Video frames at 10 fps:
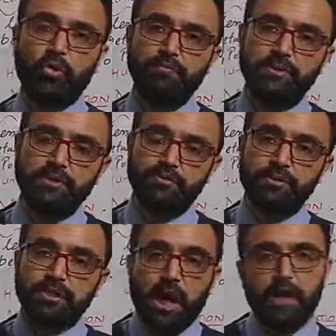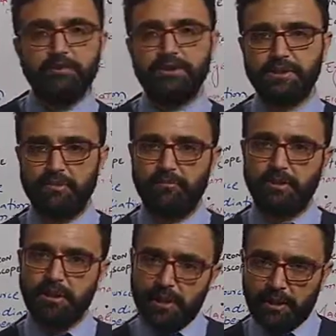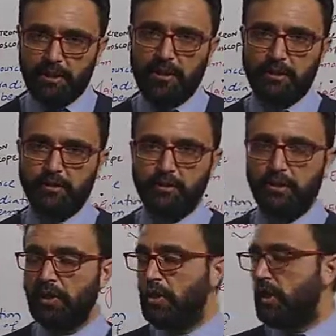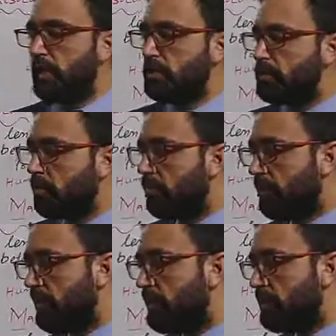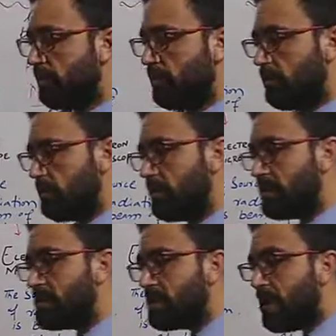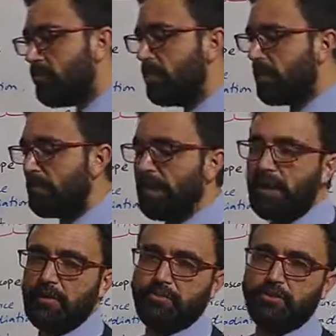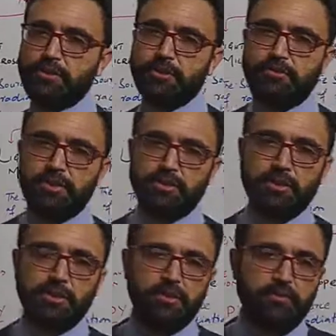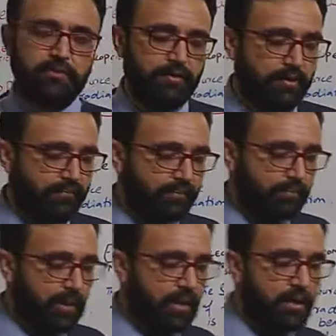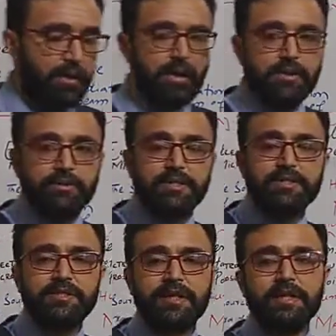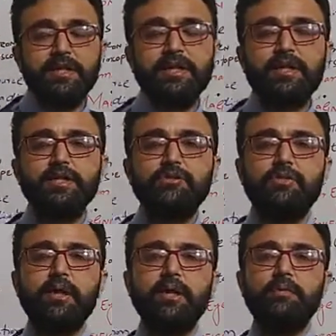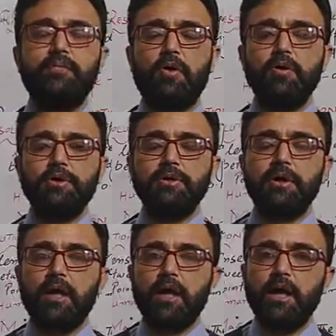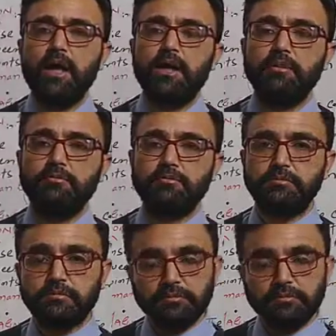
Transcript: objects which can't be seen with naked eye. So in the cellular biology especially, this technique is very important, and